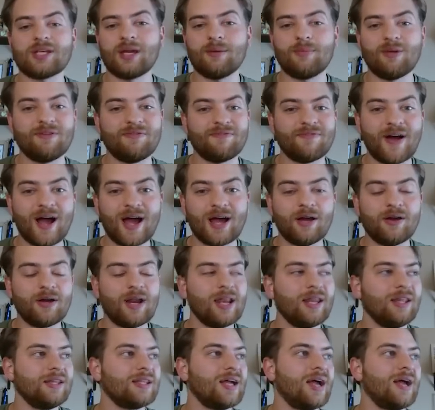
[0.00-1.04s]
going to be fired
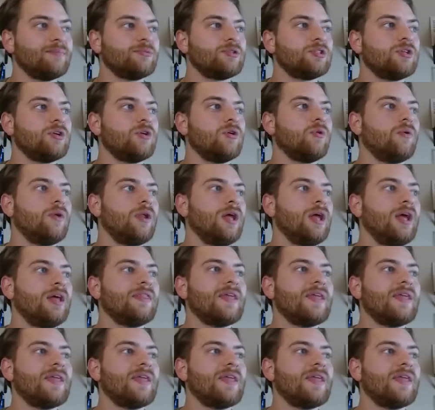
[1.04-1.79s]
anytime soon.